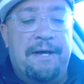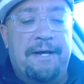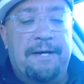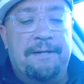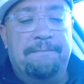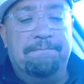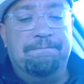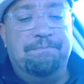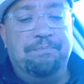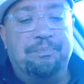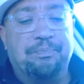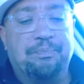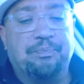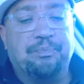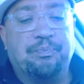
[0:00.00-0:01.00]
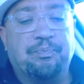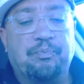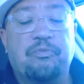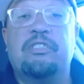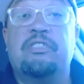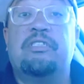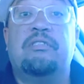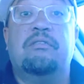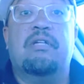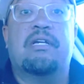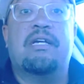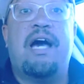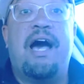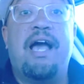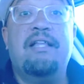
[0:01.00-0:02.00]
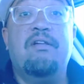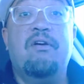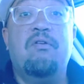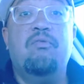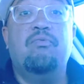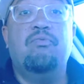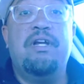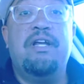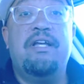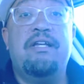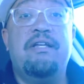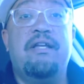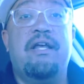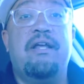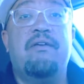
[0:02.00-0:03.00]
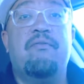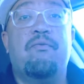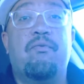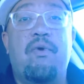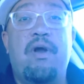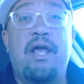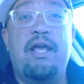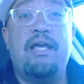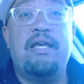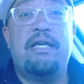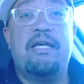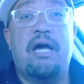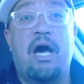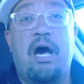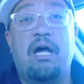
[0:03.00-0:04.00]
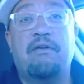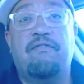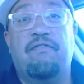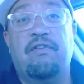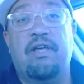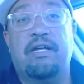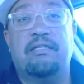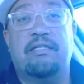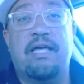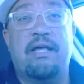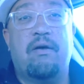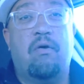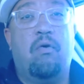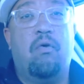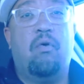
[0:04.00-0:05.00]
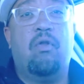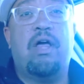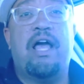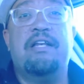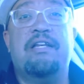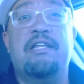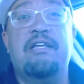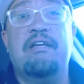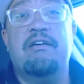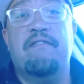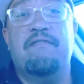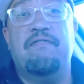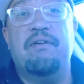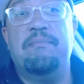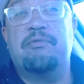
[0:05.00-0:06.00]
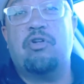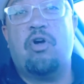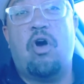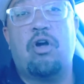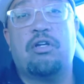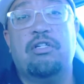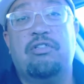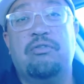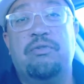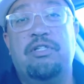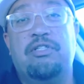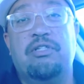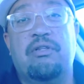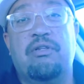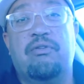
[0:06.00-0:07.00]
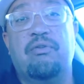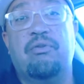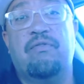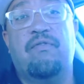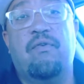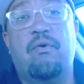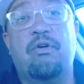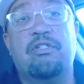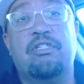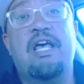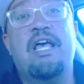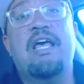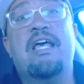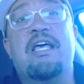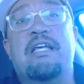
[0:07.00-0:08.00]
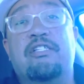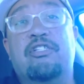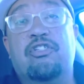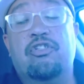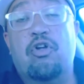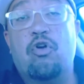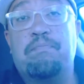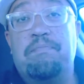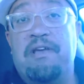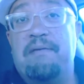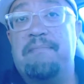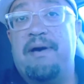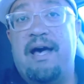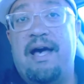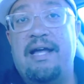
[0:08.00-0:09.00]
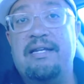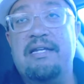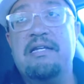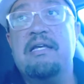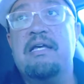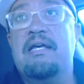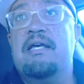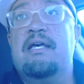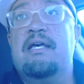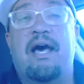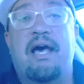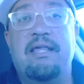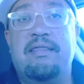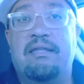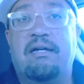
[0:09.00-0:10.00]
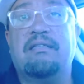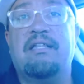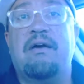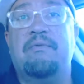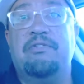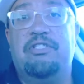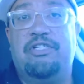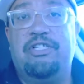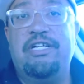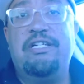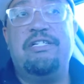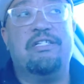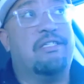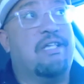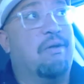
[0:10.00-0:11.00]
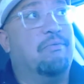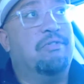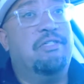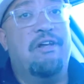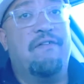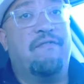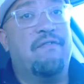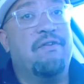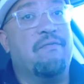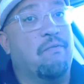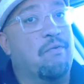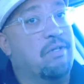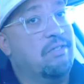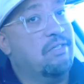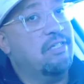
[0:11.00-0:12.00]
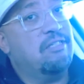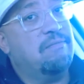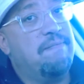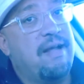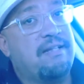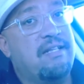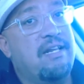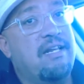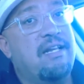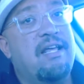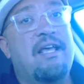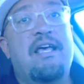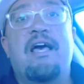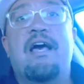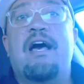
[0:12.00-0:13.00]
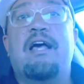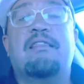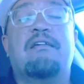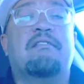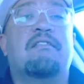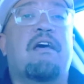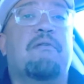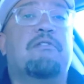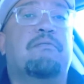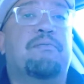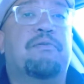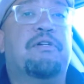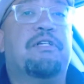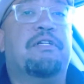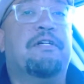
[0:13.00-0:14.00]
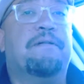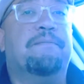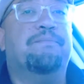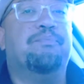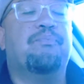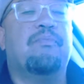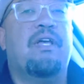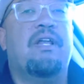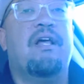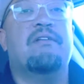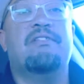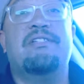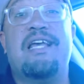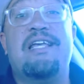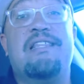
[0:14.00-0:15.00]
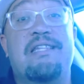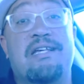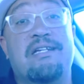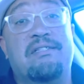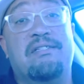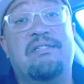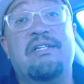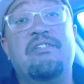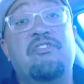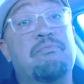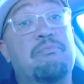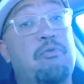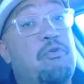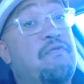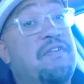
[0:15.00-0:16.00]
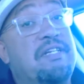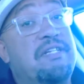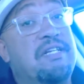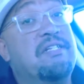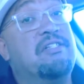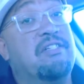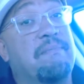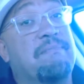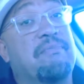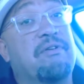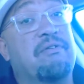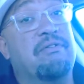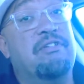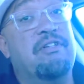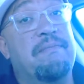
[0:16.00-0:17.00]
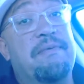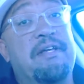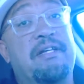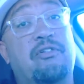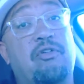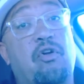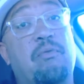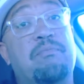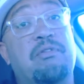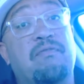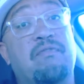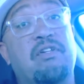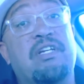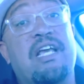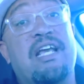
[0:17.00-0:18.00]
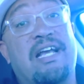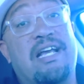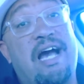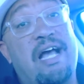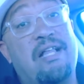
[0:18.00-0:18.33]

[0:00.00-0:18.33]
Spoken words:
The Kylo Ren and Rey conflict, that whole idea of them talking to each other through the Force and Snoke being behind it, I thought that was genius. That was different. Wasn't expecting it. I thought that was pretty good. And I'll say this movie did something to me in terms of looking at